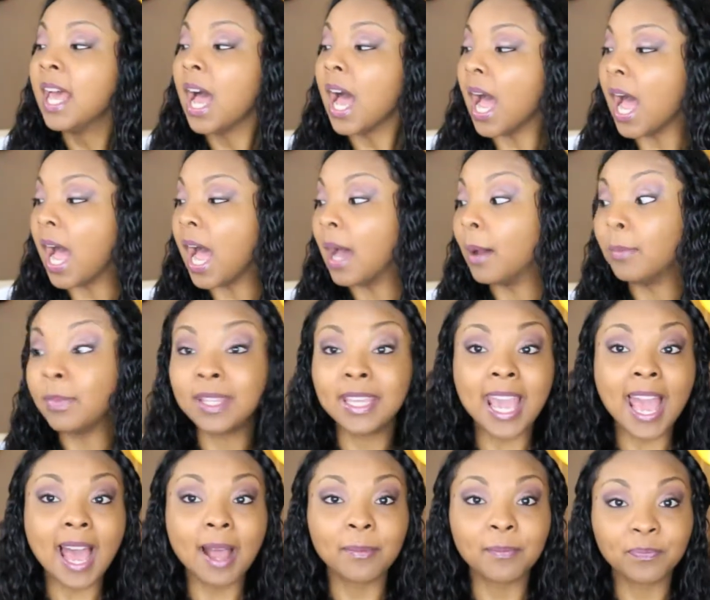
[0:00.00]

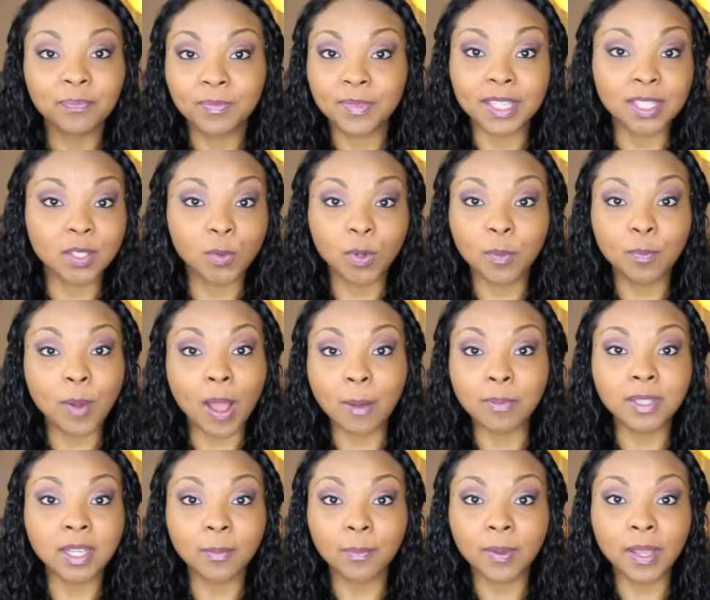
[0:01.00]
yeah, This one
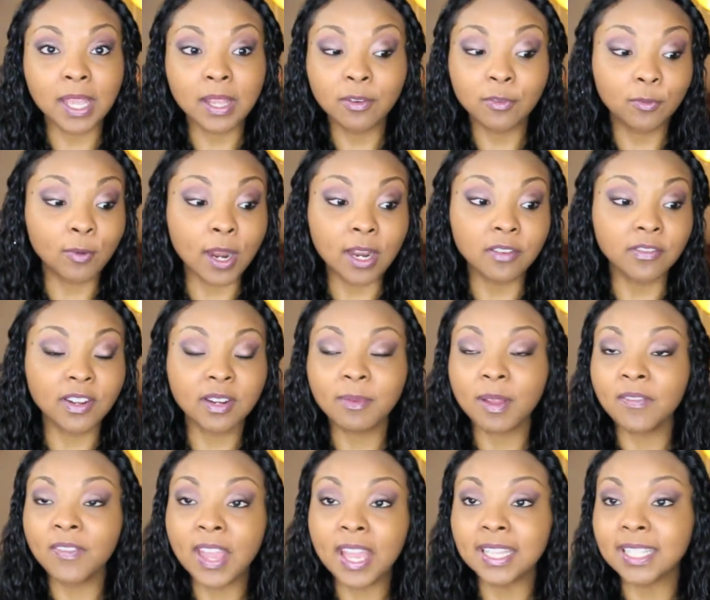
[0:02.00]
popped up right in front of
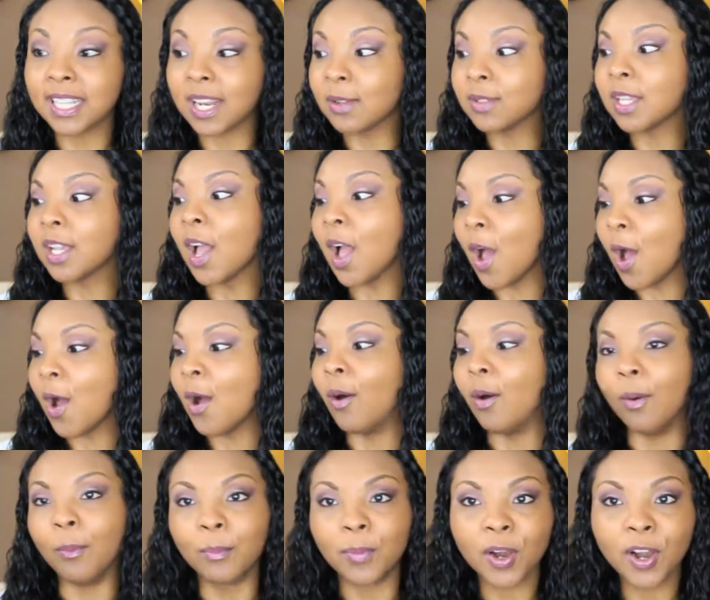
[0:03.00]
my face and I was like,
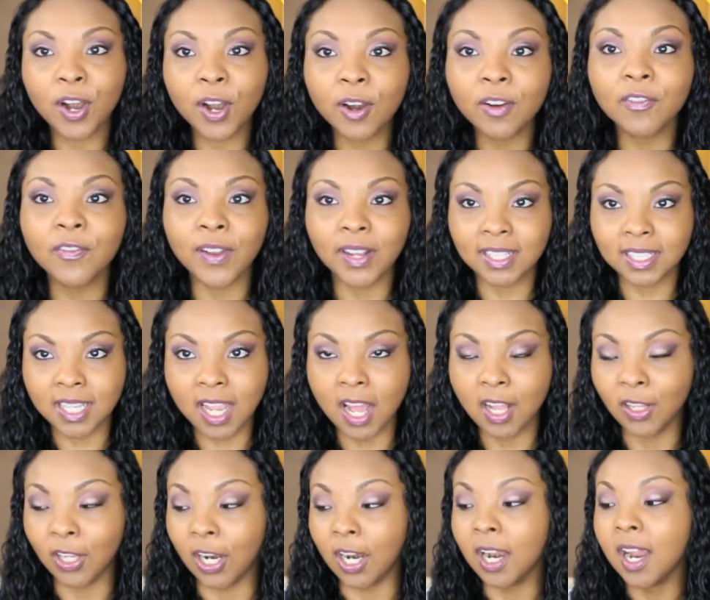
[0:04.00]
oh, perfect
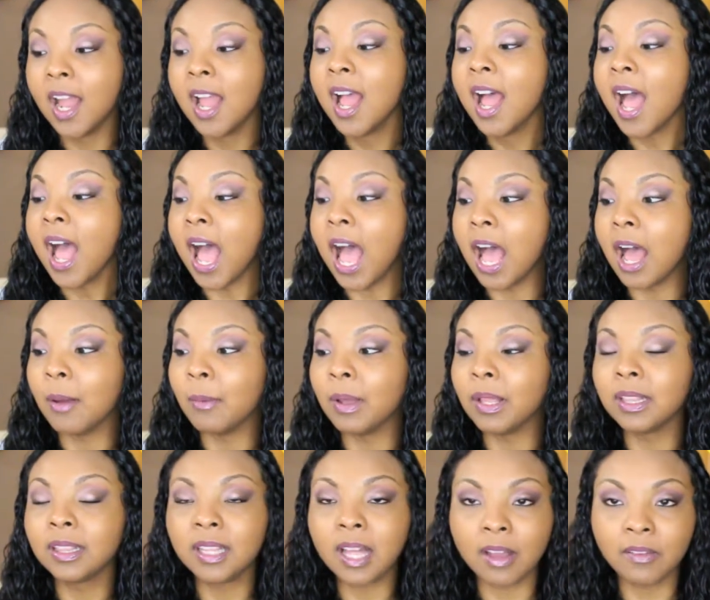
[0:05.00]
color.
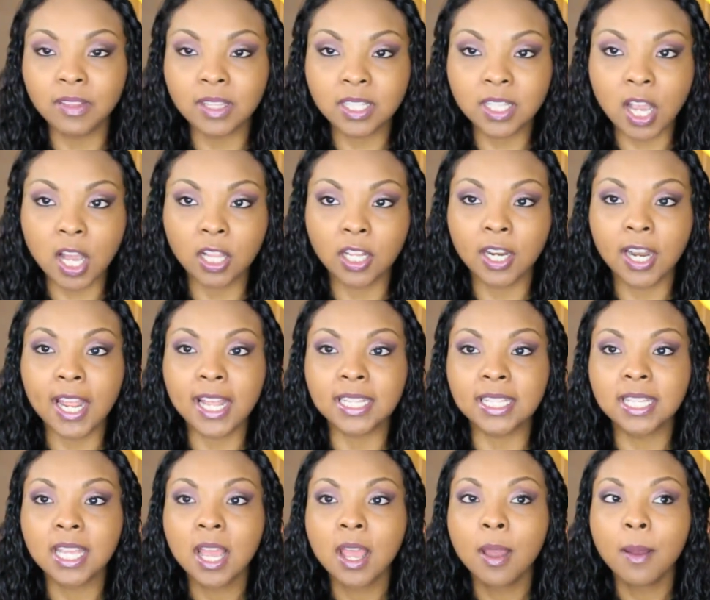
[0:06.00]
Love this color.
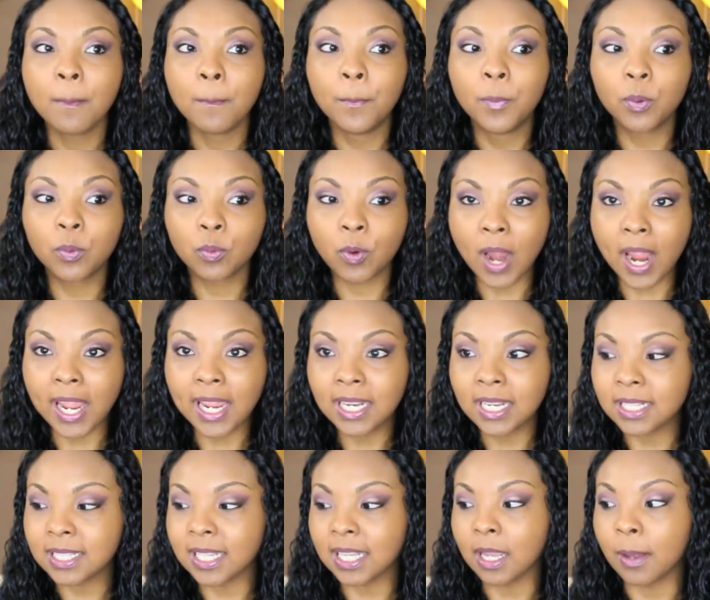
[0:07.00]
It's bright.
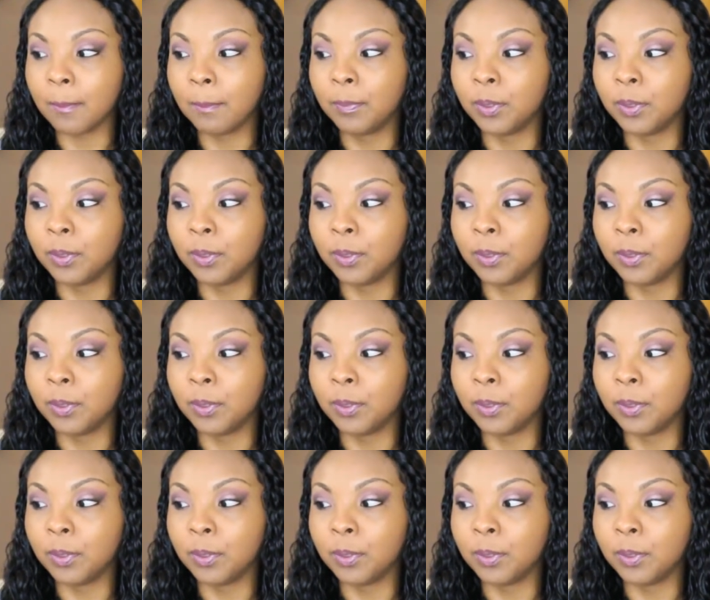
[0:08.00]
It's like a